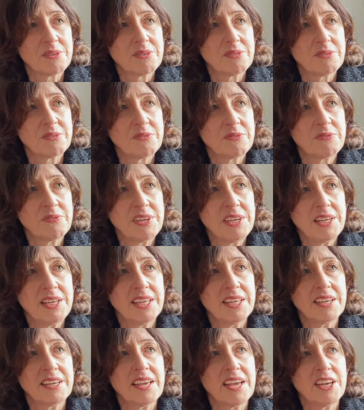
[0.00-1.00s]
feeling
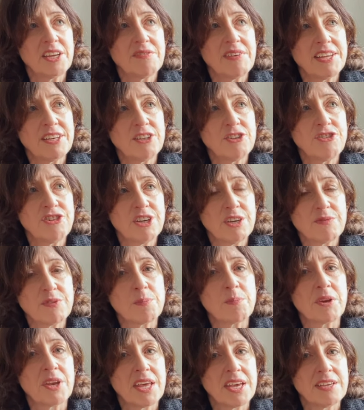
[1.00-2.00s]
a kind of energy of a
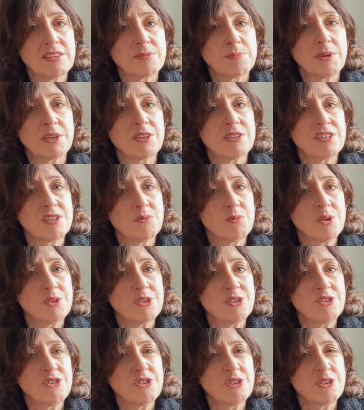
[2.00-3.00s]
place, because it
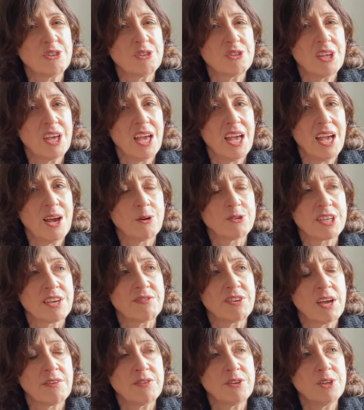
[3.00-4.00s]
wasn't just the house.
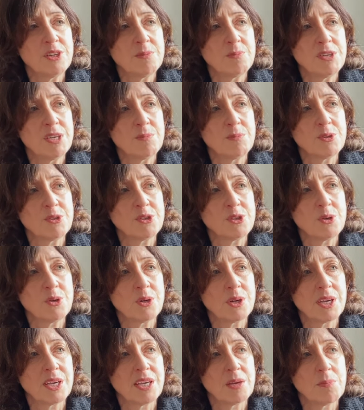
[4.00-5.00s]
I've heard people
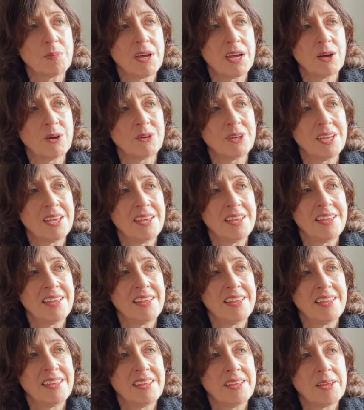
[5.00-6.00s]
talking about
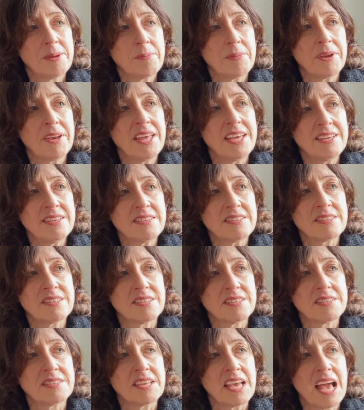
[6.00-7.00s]

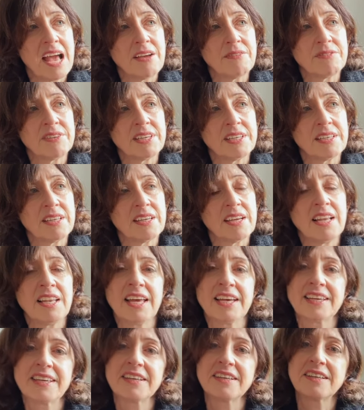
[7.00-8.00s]
places having
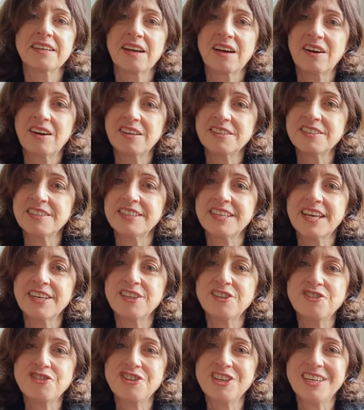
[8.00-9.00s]
like a guardian
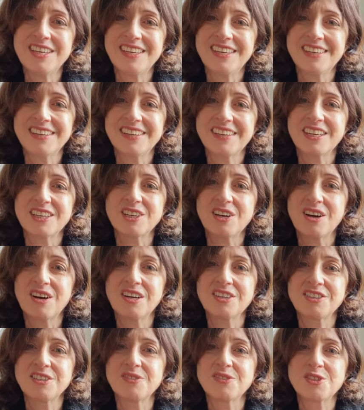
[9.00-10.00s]
energy, a
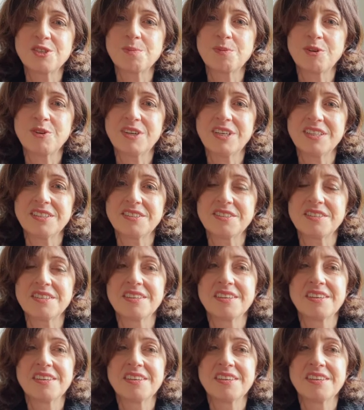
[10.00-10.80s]
guardian spirit,